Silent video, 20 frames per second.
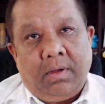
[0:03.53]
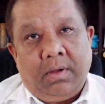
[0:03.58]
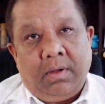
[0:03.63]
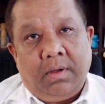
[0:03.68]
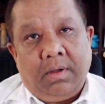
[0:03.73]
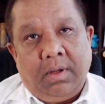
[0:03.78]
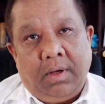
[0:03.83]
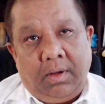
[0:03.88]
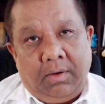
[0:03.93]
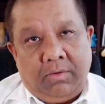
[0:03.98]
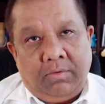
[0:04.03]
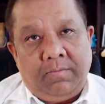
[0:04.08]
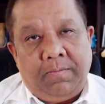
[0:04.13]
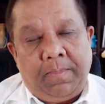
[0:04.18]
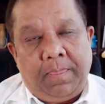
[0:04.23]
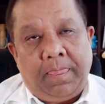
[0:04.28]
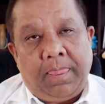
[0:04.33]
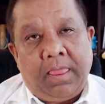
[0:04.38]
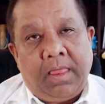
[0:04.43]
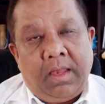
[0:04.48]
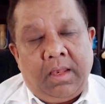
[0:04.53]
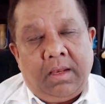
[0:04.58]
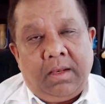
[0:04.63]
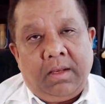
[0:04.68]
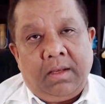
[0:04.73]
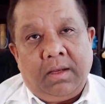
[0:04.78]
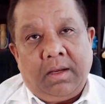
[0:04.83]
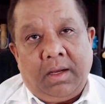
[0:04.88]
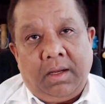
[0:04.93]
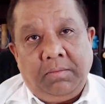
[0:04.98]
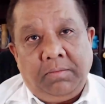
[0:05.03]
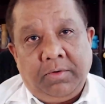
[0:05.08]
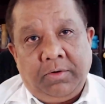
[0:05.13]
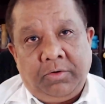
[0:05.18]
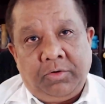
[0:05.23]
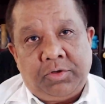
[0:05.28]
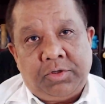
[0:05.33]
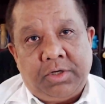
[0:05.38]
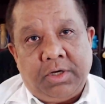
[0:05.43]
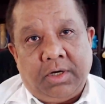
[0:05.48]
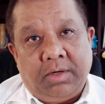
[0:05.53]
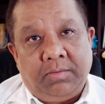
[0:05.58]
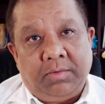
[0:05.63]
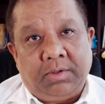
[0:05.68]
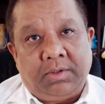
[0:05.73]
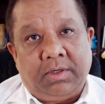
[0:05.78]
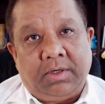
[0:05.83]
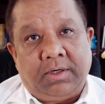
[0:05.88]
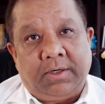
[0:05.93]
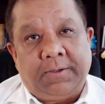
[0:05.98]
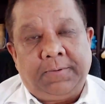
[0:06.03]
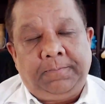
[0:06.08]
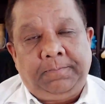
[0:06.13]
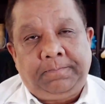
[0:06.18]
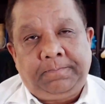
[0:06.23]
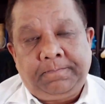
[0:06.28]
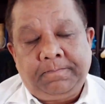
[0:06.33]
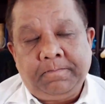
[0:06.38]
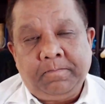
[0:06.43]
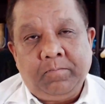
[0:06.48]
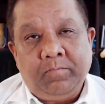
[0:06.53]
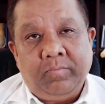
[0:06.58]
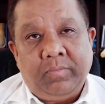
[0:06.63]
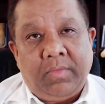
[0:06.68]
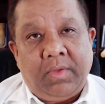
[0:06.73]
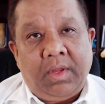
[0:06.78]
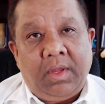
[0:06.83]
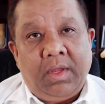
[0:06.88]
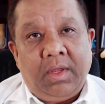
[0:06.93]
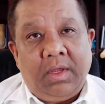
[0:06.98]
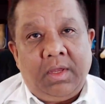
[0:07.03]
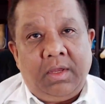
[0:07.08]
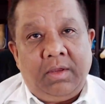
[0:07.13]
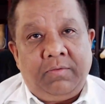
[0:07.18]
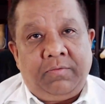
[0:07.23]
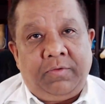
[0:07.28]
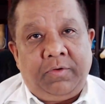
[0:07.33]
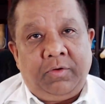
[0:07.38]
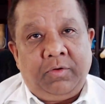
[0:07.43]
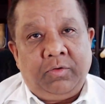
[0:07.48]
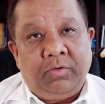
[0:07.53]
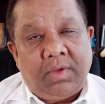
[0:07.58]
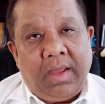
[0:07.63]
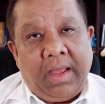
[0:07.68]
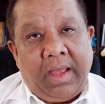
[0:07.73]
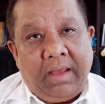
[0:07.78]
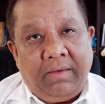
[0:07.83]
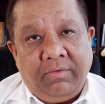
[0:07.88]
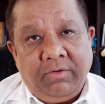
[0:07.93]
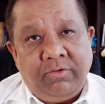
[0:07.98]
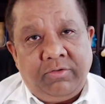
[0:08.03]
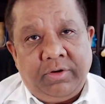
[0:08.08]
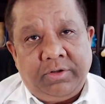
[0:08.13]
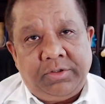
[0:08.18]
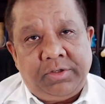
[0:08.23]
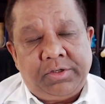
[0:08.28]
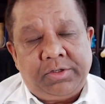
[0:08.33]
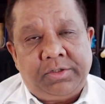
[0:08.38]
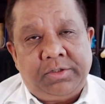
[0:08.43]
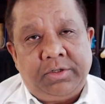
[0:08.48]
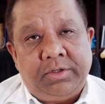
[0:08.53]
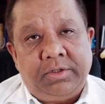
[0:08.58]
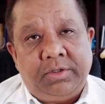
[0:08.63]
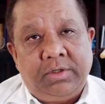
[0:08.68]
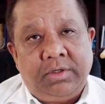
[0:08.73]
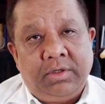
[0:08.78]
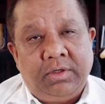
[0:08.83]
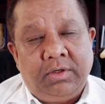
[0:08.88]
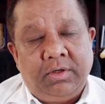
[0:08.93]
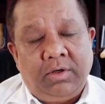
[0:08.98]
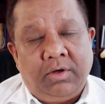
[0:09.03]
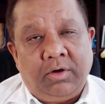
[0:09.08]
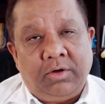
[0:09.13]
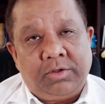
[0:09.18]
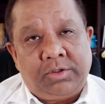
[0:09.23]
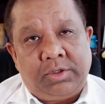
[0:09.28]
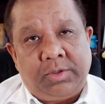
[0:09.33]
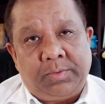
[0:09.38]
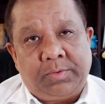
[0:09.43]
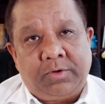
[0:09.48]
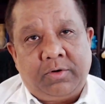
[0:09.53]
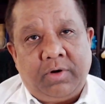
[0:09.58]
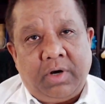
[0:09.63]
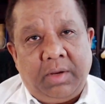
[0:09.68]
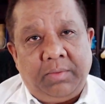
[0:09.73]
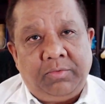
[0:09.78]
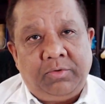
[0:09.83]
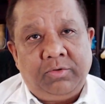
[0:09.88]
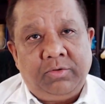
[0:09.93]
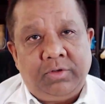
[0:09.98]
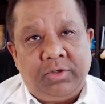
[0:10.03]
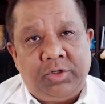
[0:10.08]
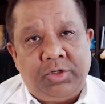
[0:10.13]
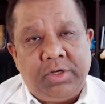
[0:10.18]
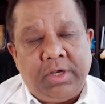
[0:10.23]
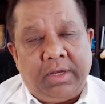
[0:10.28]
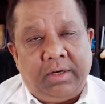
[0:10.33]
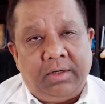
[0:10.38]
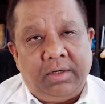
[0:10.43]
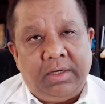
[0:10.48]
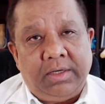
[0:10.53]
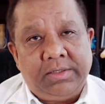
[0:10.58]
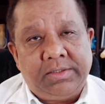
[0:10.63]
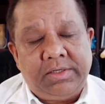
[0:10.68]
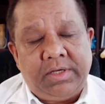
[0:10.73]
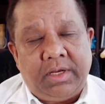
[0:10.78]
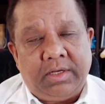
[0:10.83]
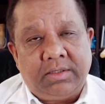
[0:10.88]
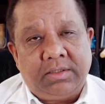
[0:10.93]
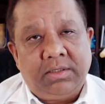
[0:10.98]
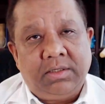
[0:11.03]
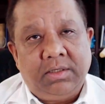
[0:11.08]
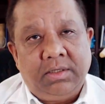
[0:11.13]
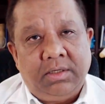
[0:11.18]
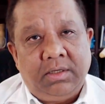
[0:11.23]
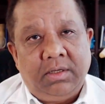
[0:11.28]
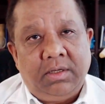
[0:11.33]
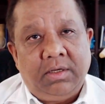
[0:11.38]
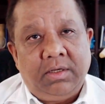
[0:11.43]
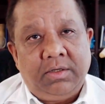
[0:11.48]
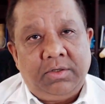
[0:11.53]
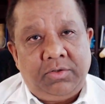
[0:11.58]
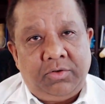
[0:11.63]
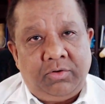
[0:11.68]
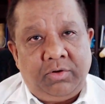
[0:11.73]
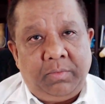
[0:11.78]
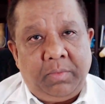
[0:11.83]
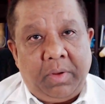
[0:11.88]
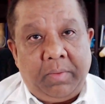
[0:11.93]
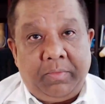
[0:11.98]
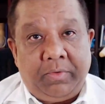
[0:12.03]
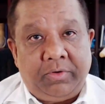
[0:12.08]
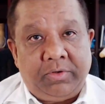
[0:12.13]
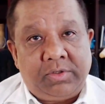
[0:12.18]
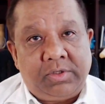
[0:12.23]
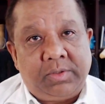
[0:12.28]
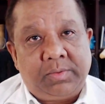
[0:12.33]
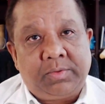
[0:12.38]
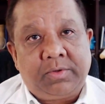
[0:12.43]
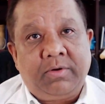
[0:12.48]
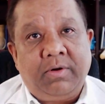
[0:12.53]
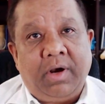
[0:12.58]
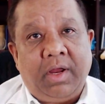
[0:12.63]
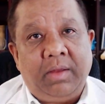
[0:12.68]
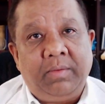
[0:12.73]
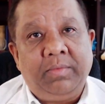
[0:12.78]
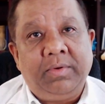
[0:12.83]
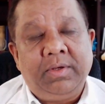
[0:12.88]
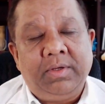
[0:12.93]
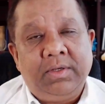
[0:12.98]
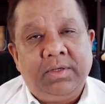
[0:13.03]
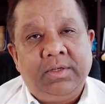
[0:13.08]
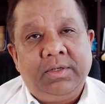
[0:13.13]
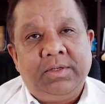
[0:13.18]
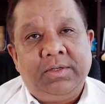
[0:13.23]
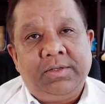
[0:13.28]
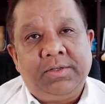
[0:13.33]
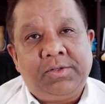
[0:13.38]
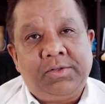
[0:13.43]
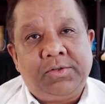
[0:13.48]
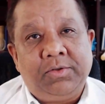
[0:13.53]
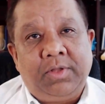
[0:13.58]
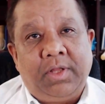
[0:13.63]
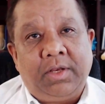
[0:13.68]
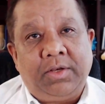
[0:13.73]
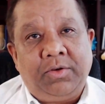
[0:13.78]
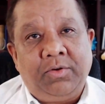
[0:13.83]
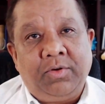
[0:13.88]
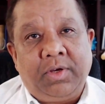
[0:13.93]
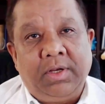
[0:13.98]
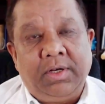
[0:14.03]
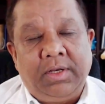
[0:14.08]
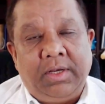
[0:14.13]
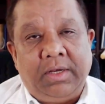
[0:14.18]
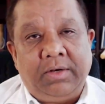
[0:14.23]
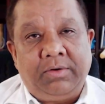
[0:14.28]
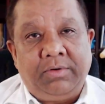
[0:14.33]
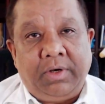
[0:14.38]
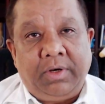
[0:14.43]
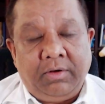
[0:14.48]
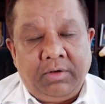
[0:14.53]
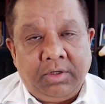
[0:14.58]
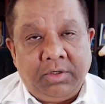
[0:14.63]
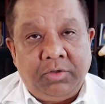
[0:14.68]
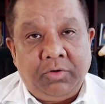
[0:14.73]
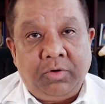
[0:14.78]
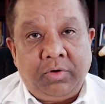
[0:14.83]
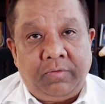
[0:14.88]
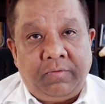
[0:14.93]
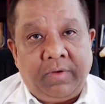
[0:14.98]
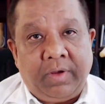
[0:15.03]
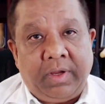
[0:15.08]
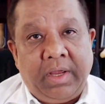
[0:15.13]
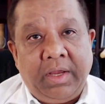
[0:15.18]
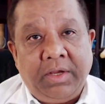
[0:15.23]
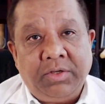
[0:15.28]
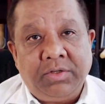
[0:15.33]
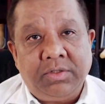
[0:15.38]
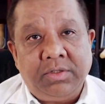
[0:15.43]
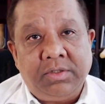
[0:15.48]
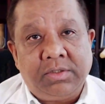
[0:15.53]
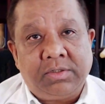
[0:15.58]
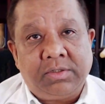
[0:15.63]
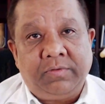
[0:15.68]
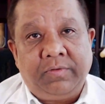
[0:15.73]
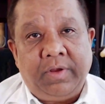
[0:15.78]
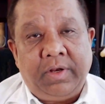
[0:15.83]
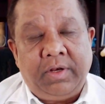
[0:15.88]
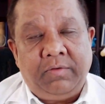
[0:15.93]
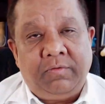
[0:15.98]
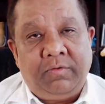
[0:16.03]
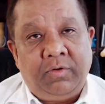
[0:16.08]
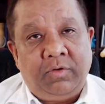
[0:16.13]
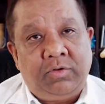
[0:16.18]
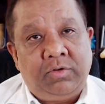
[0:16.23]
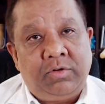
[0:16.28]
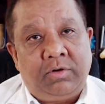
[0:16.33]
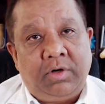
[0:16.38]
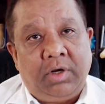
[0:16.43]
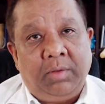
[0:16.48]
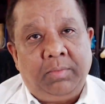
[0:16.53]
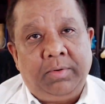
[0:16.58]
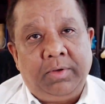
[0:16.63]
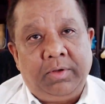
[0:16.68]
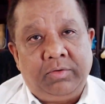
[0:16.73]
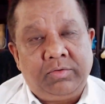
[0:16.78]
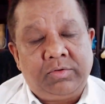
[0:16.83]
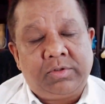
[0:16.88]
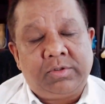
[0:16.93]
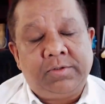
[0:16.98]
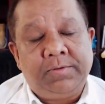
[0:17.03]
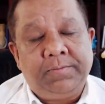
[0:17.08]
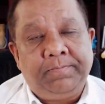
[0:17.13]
Hello, I'm Manoj Karmakar. If you haven't registered or subscribed to this channel as yet, do remember to subscribe so that you can get regular notifications of any future uploads.